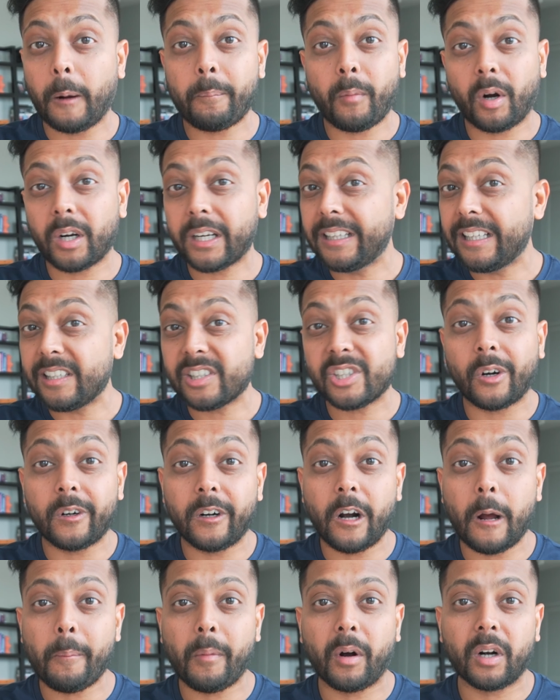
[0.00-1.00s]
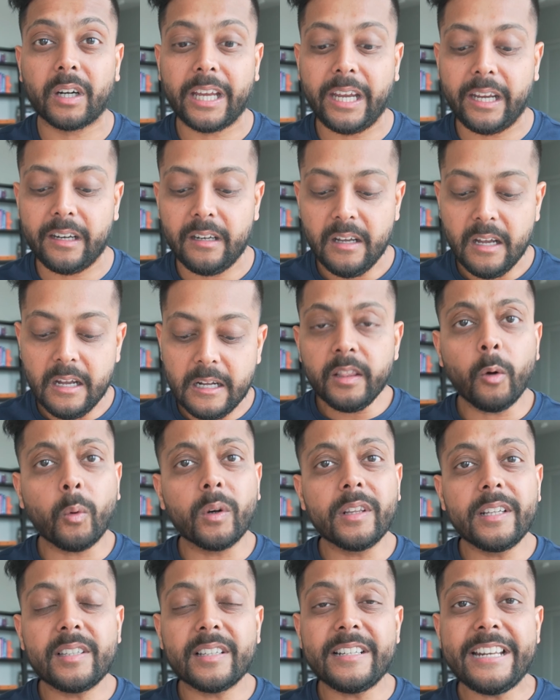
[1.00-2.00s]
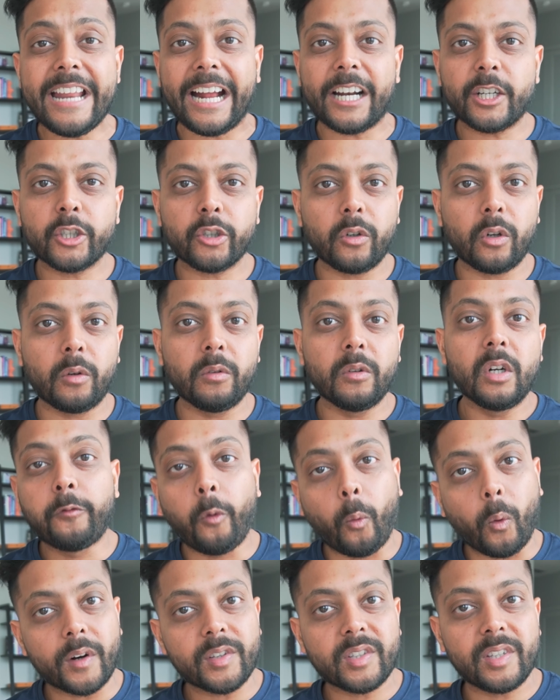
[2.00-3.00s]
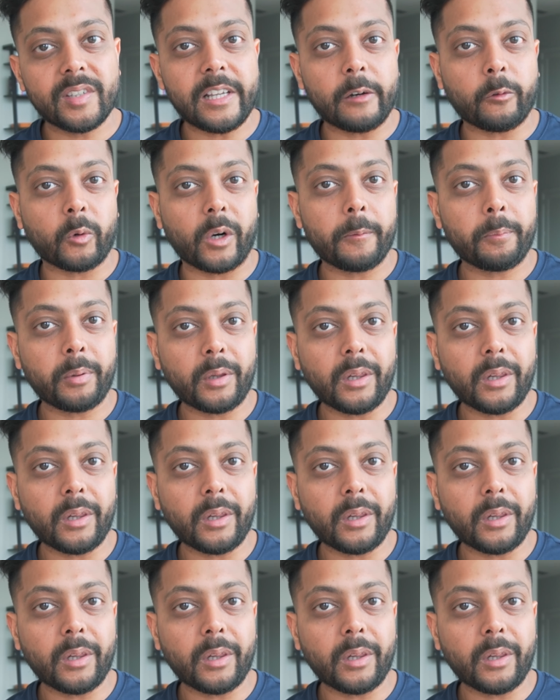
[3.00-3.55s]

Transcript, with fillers: up market. They started up market. There were these natural forces that were at